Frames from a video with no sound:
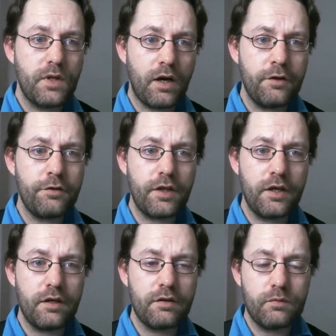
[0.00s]
I
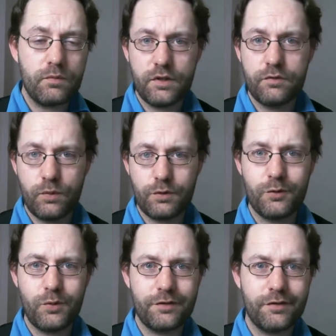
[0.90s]
think this was a
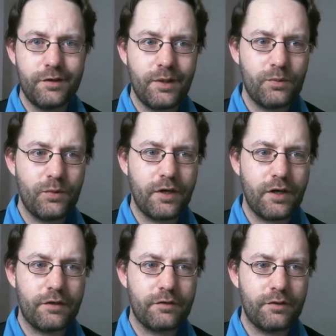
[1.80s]
question that was
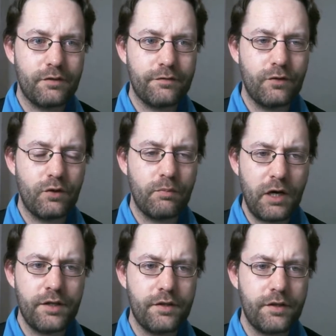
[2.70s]
asked on the forum.
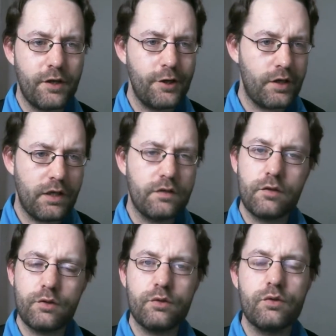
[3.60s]
I think it's
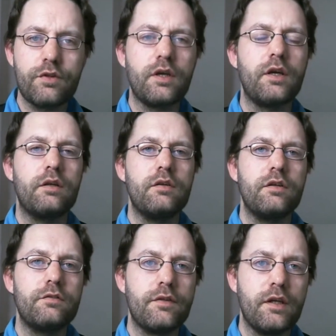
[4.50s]
a good thing.
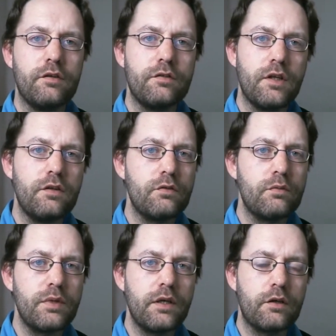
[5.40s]
These things need to
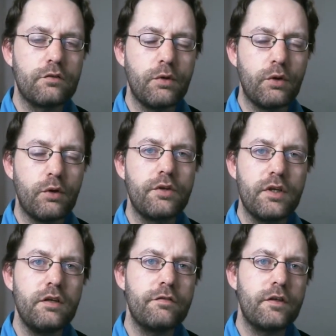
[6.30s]
be explored,
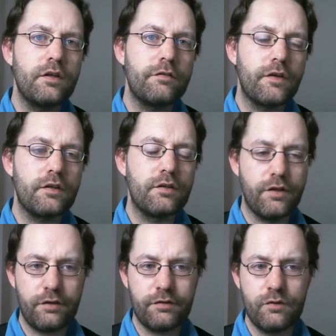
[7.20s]
even if it
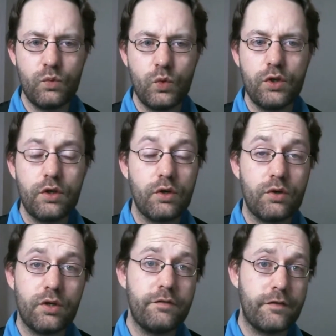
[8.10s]
doesn't work,
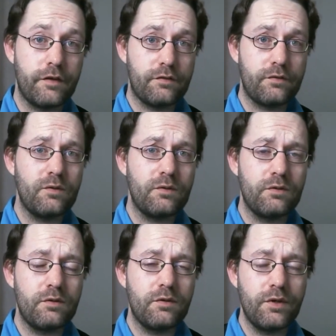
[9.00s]
or if it's
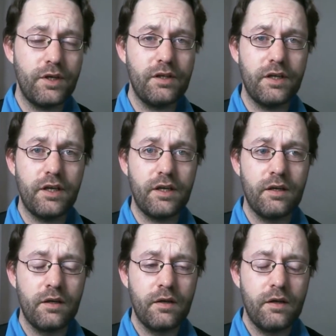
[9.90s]
really
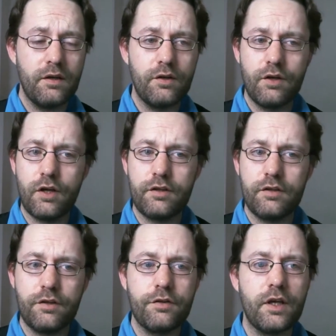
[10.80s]
not
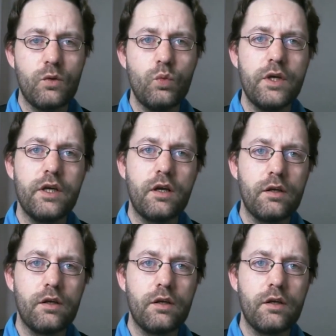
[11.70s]
the thing we are